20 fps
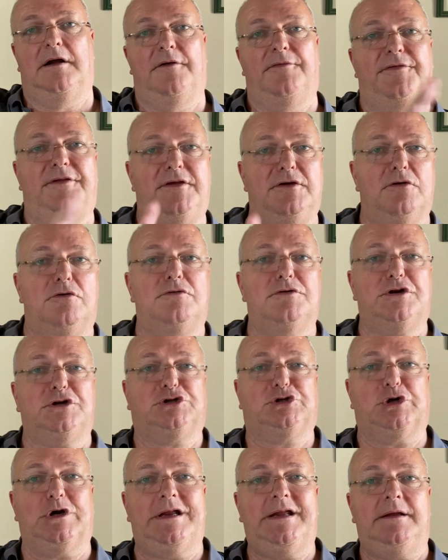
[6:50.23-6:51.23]
the
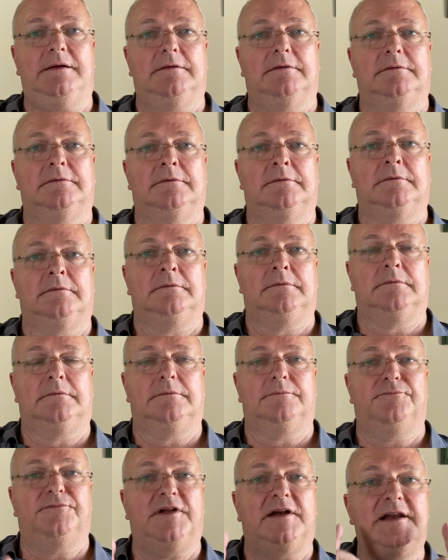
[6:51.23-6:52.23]
auditory,
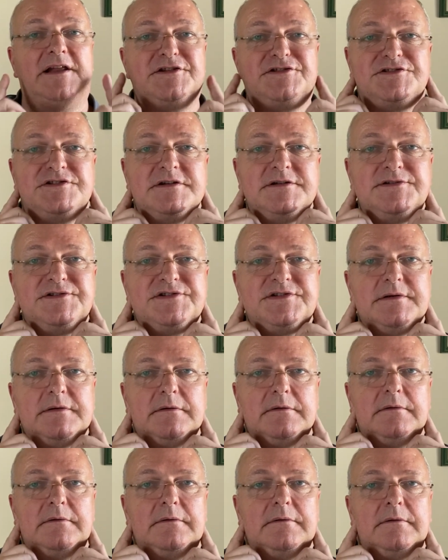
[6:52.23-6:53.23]
the listeners,
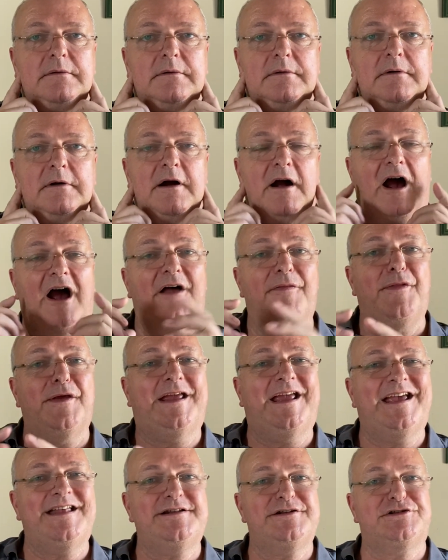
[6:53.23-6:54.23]
and the
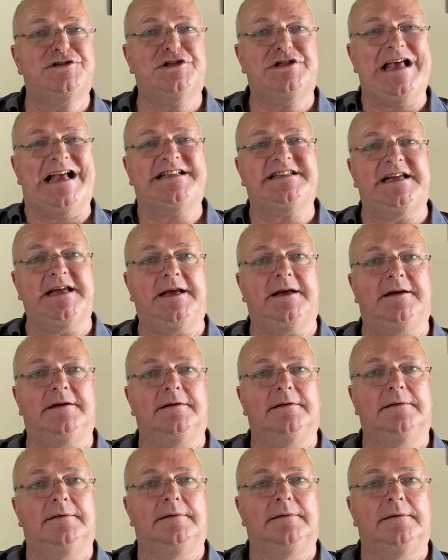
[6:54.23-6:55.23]
kinesthetic,
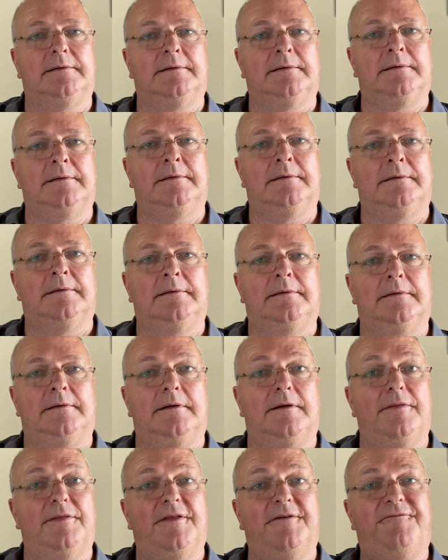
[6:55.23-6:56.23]

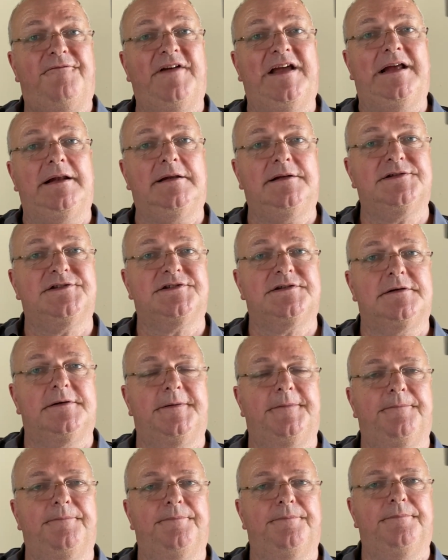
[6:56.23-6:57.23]
the feelers.
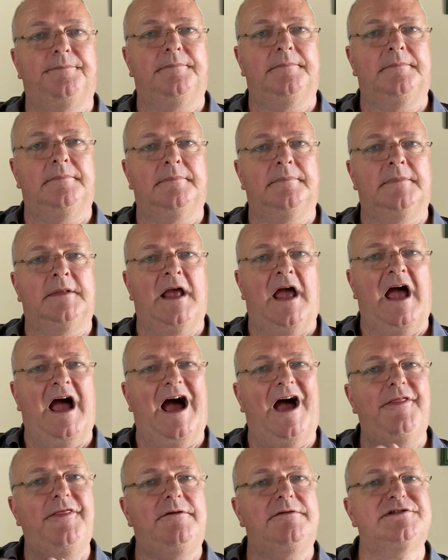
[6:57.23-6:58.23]

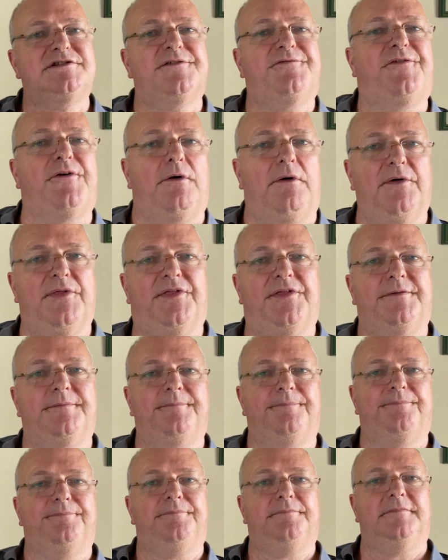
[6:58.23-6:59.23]
And there is a fourth.
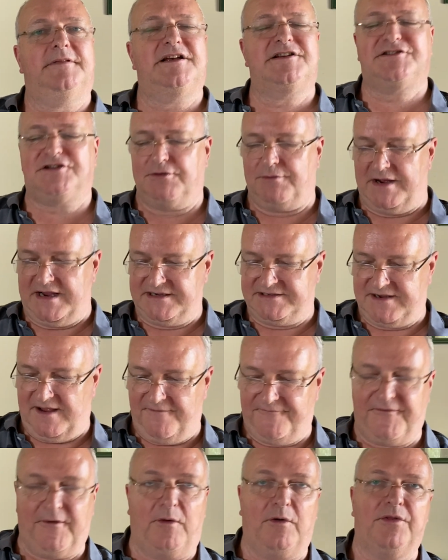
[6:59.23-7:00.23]
There's always a
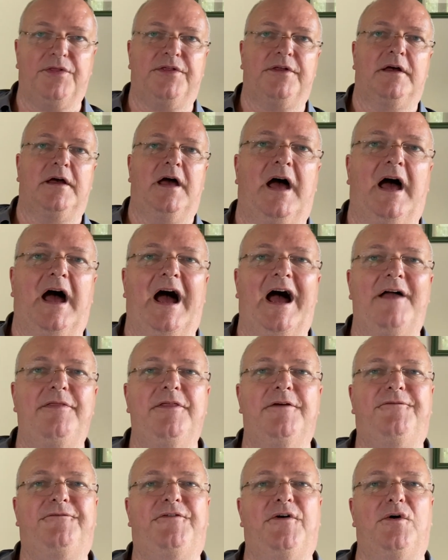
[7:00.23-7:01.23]
fourth. And
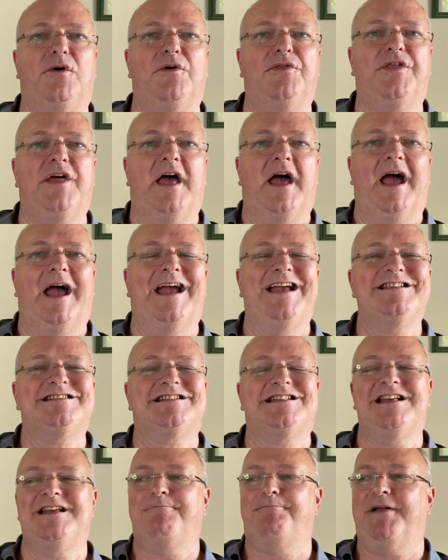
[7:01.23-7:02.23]
the fourth is
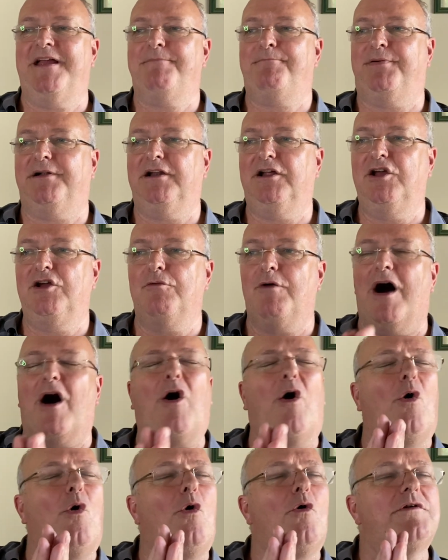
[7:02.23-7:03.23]
the people who are
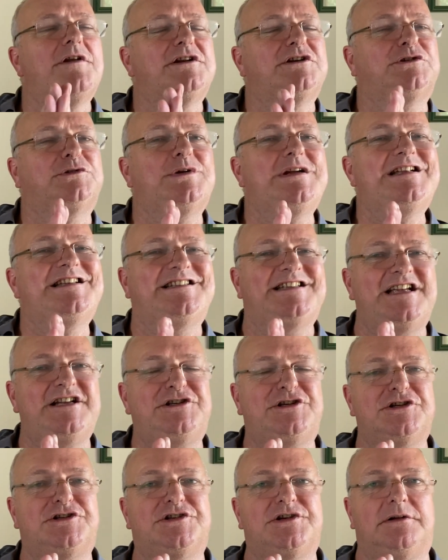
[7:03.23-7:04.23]
auditory
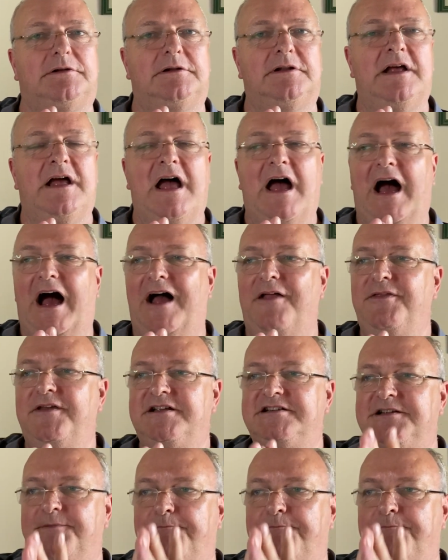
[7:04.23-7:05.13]
digital. And these